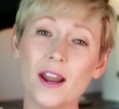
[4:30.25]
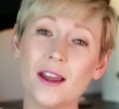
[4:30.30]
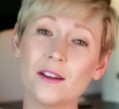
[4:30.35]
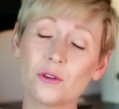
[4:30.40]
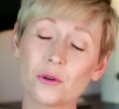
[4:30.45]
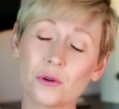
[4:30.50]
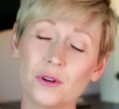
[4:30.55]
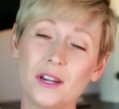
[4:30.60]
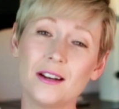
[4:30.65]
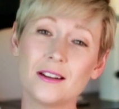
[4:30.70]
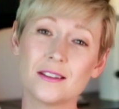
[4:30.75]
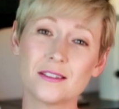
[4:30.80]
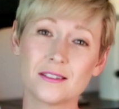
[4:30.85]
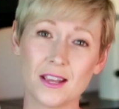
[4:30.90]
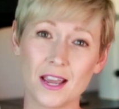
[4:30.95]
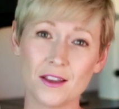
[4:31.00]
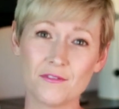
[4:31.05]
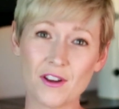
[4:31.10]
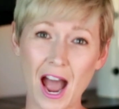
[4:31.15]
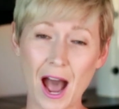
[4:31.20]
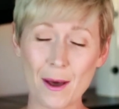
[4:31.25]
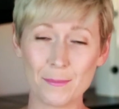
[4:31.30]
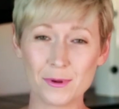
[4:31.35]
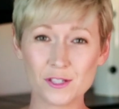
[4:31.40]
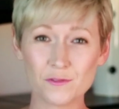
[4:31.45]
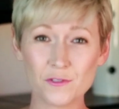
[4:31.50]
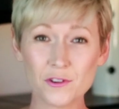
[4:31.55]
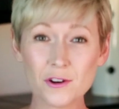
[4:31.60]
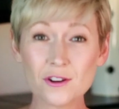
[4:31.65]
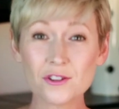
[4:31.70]
and create a safe
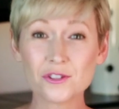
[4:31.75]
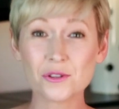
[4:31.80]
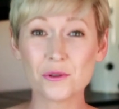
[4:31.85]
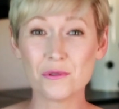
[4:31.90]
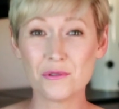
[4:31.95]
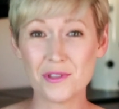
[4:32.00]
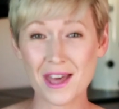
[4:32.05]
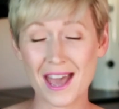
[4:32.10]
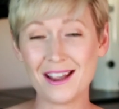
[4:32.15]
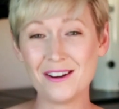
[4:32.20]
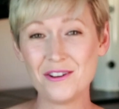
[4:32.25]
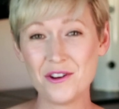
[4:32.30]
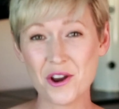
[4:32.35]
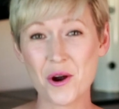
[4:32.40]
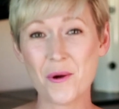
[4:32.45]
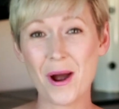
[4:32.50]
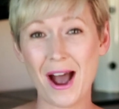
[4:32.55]
atmosphere so they know